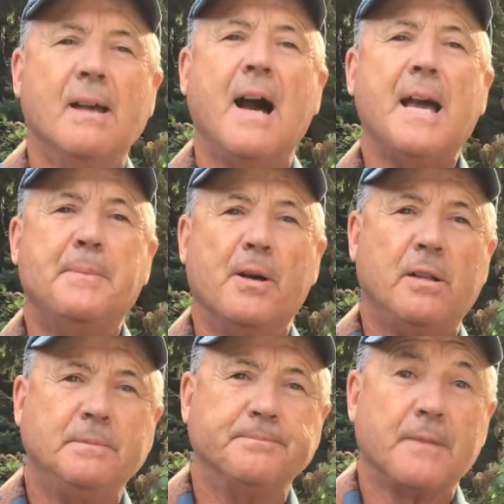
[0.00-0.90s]
Hi,
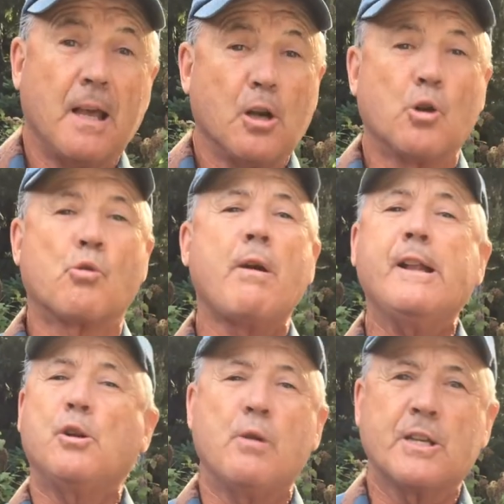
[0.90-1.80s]
Bill.
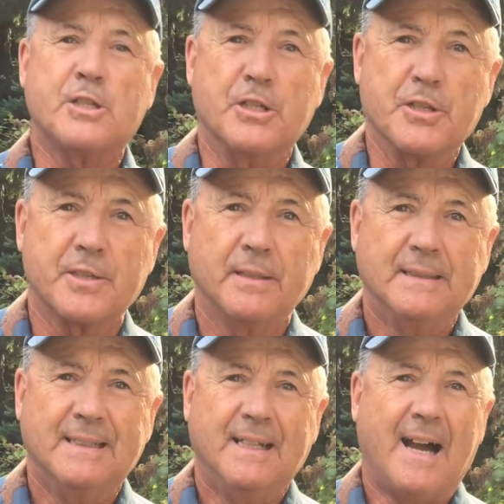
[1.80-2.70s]
Great questions.
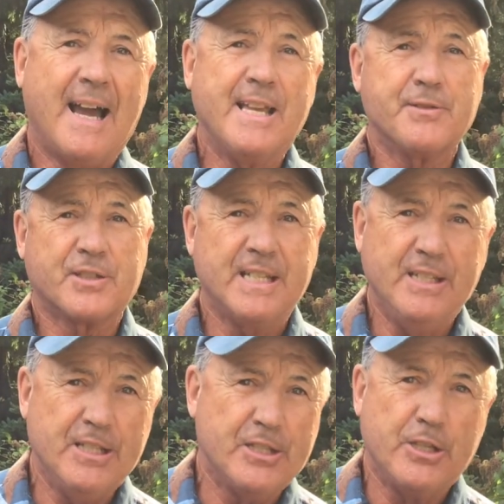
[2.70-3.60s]
I have
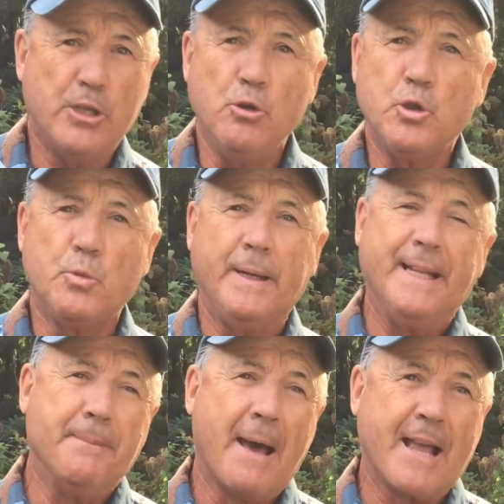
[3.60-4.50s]
seen these huge
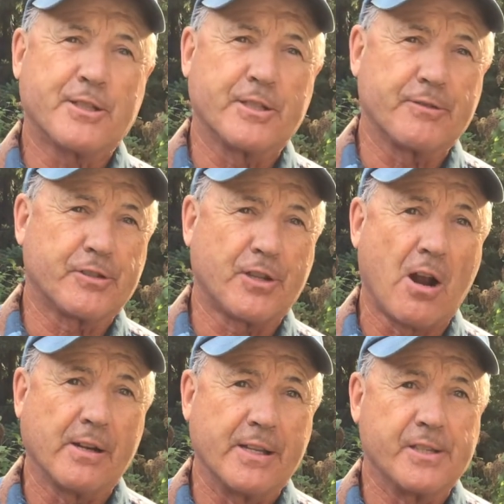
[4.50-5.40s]
wheeling masses of
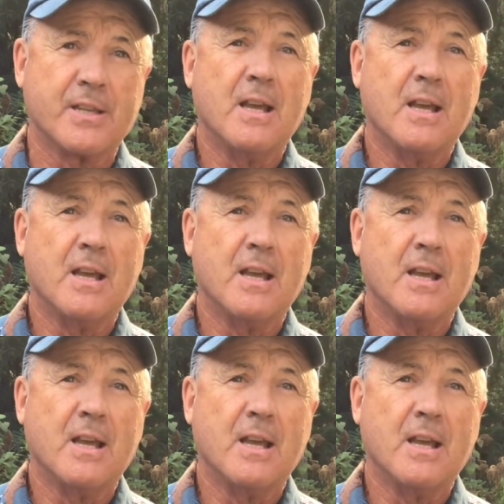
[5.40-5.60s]
starlings